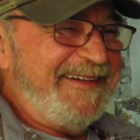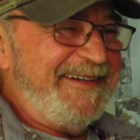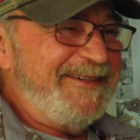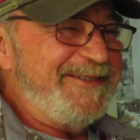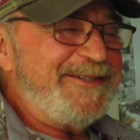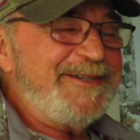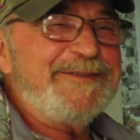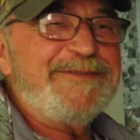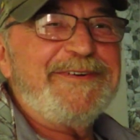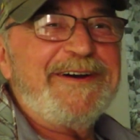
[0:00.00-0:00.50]

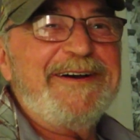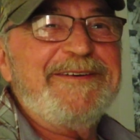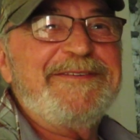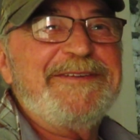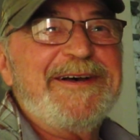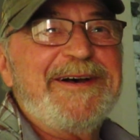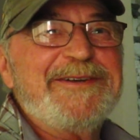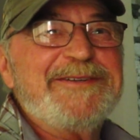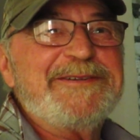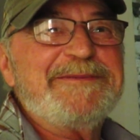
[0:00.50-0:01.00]
Here's your
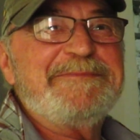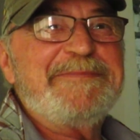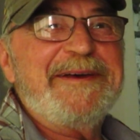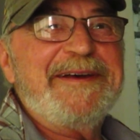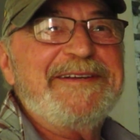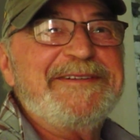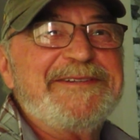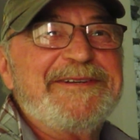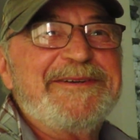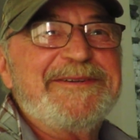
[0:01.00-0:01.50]
5,000
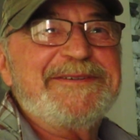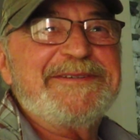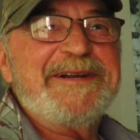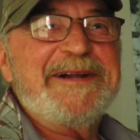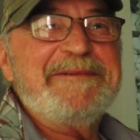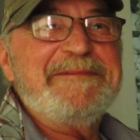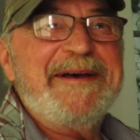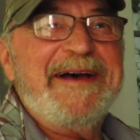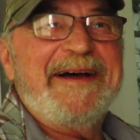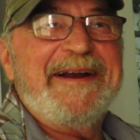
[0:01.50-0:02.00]
pesos and
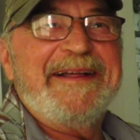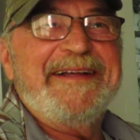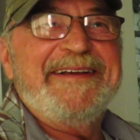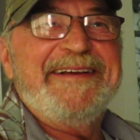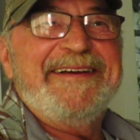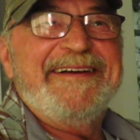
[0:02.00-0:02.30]
I'm out of